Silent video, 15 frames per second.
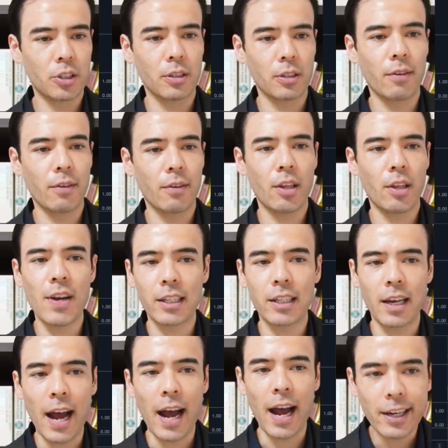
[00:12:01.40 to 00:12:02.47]
given the fact that
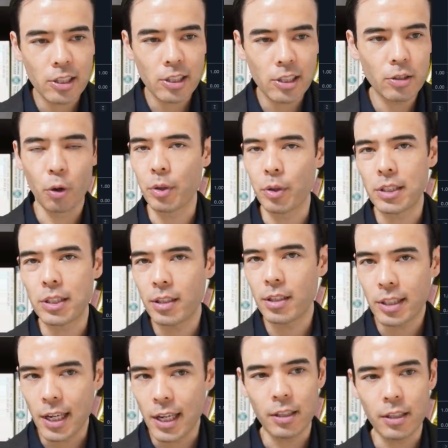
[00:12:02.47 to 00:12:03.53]
I see no reason to
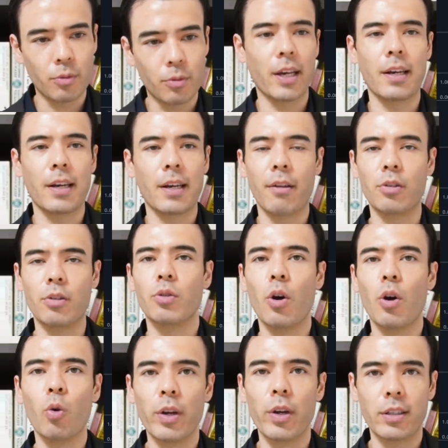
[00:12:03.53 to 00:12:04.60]
sell it right now. There's no
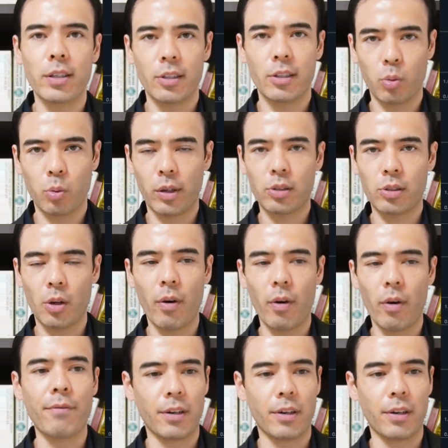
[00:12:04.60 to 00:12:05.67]
weakness
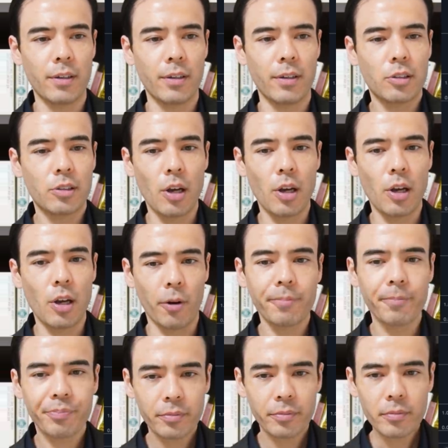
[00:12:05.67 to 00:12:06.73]
whatsoever. So
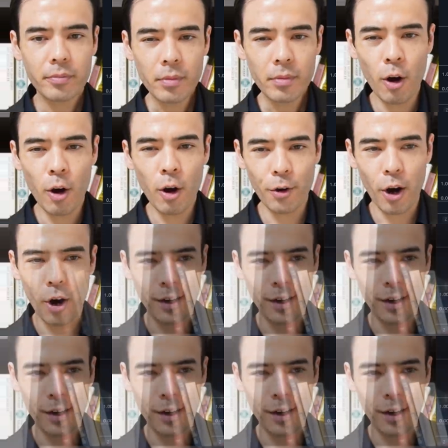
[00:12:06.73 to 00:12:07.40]
overall,